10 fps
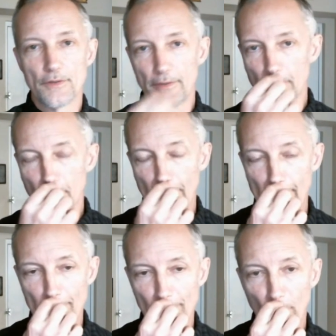degree
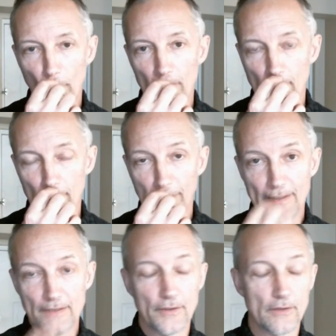or a
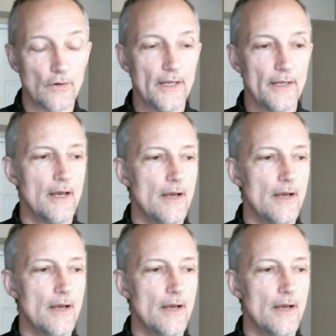complete degree